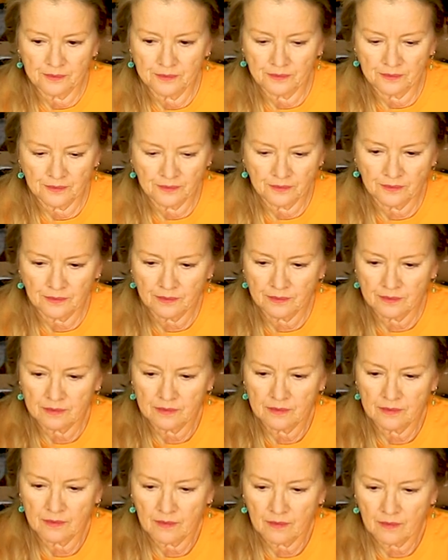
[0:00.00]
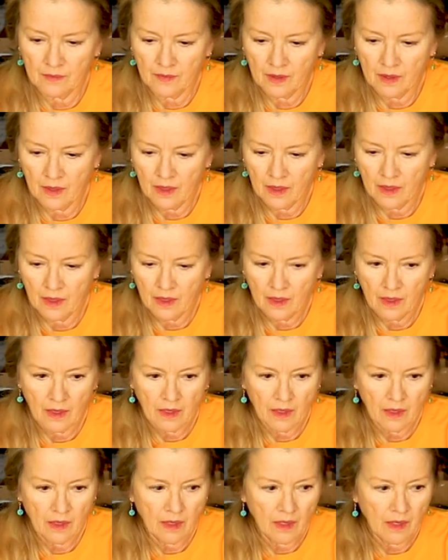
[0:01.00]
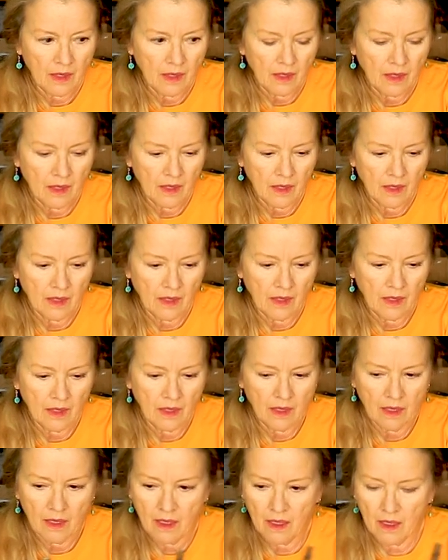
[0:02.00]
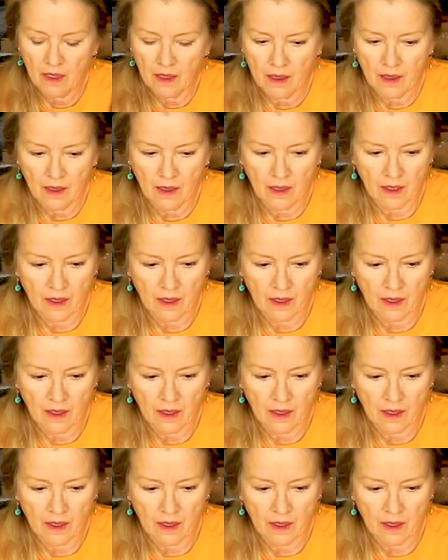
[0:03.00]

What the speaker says: Nothing is said.